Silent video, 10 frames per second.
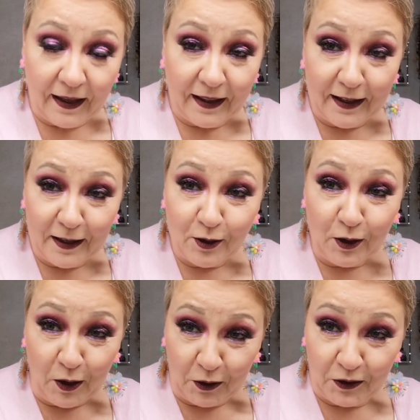And there's a
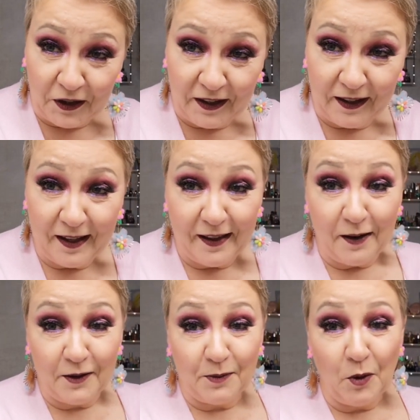lot.
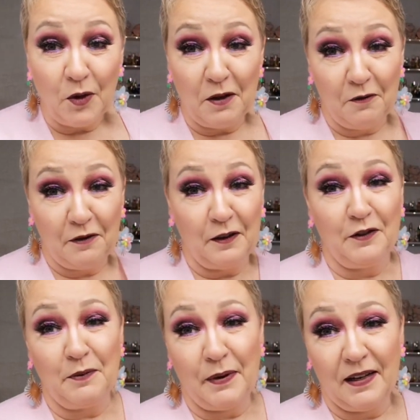There's more than
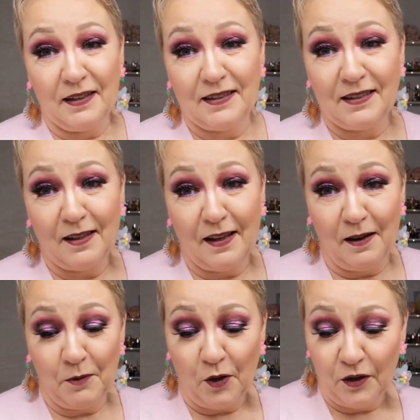50 palettes that
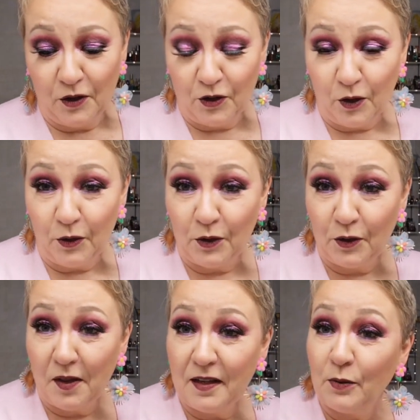I'm going to show you,
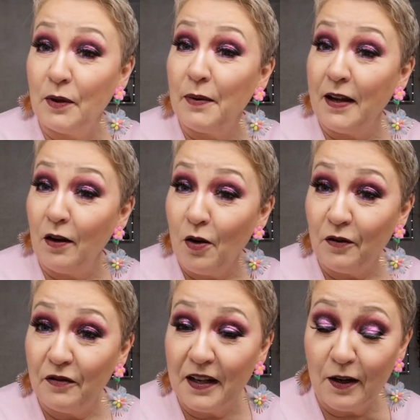so this will be a
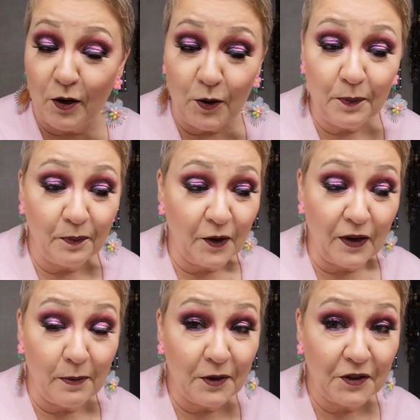long video.
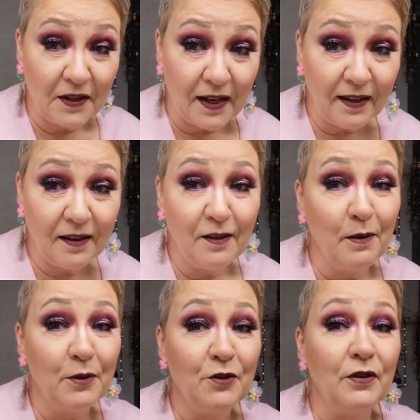Grab a snack,
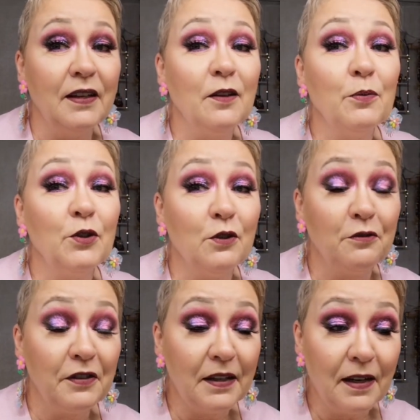grab a drink, put your
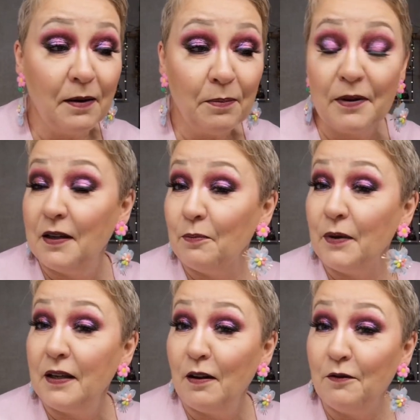feet up and
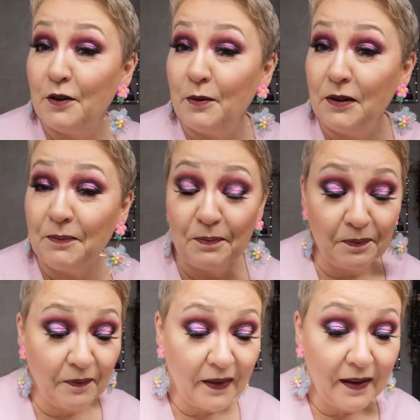be comfortable,
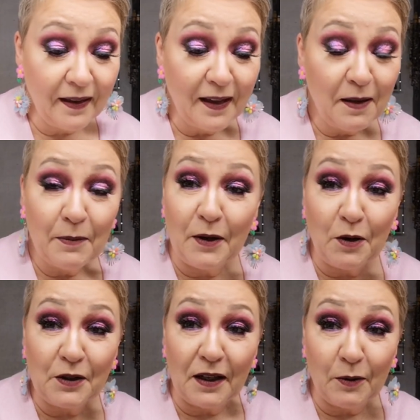
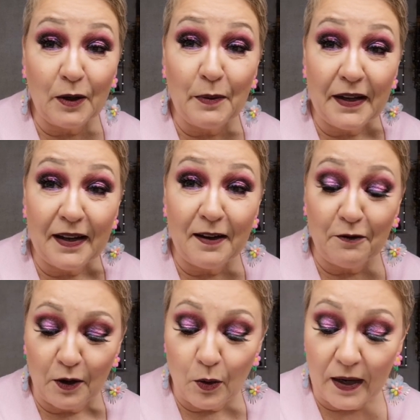because I will be here
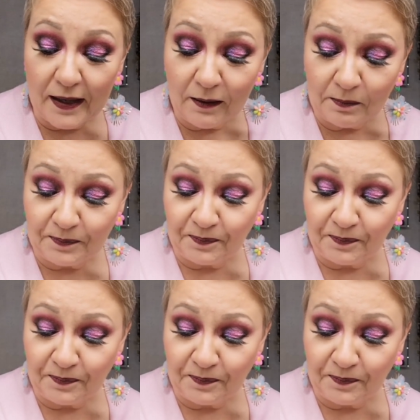for a while.